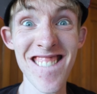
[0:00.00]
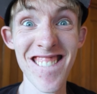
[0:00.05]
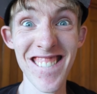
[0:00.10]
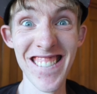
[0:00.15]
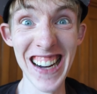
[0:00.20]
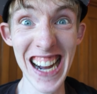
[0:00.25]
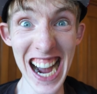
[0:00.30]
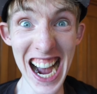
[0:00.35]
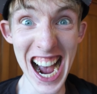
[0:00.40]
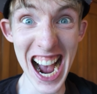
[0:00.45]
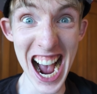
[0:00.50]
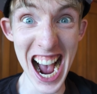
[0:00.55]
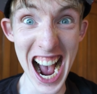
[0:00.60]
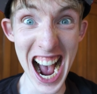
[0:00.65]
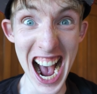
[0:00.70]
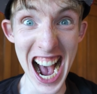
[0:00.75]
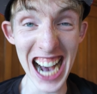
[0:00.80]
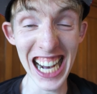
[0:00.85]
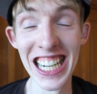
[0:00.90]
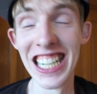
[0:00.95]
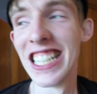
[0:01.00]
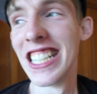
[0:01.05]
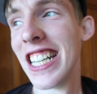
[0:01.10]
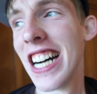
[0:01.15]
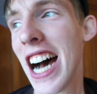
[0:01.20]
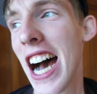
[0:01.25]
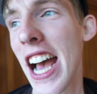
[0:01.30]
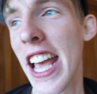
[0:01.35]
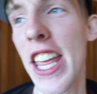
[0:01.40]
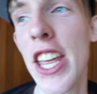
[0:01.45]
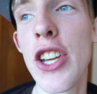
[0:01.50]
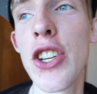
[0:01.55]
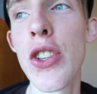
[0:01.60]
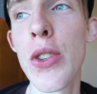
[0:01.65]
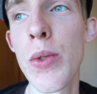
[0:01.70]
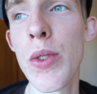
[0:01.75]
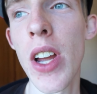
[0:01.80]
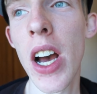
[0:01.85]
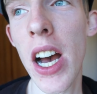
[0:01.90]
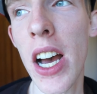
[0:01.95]
I
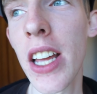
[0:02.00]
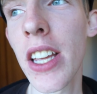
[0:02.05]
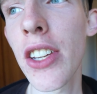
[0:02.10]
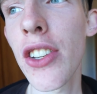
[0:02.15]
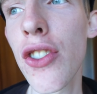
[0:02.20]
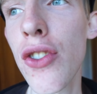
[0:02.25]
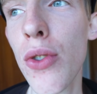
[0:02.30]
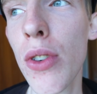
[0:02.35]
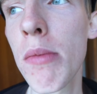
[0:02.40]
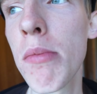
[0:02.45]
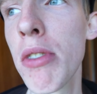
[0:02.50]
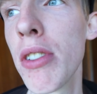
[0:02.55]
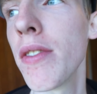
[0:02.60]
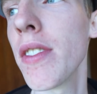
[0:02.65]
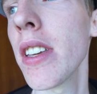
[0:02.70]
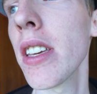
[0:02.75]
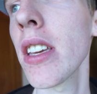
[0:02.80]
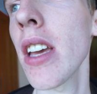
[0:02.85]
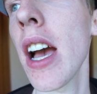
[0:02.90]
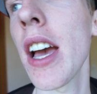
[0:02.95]
do not enjoy moving.